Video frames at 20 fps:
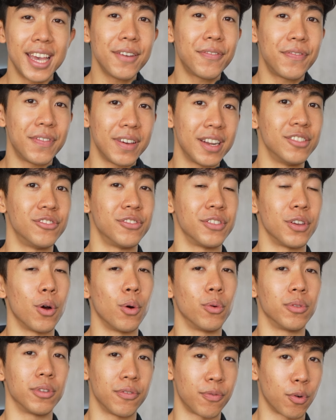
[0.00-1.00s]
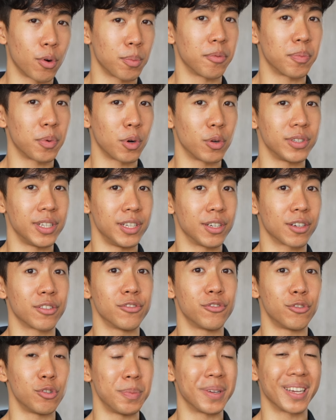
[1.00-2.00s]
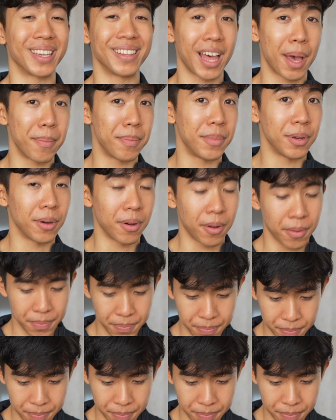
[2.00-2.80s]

if it is the only form of protein you're consuming in that meal.